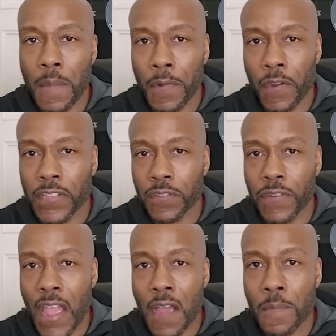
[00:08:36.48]
immigrants are
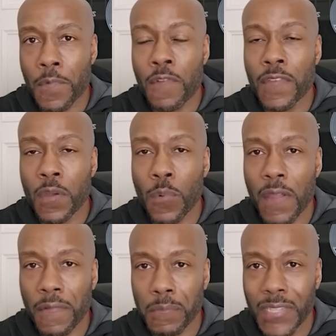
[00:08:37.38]
now moving away
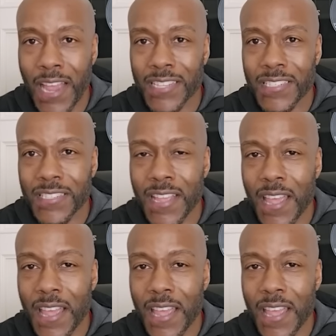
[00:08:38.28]
from Texas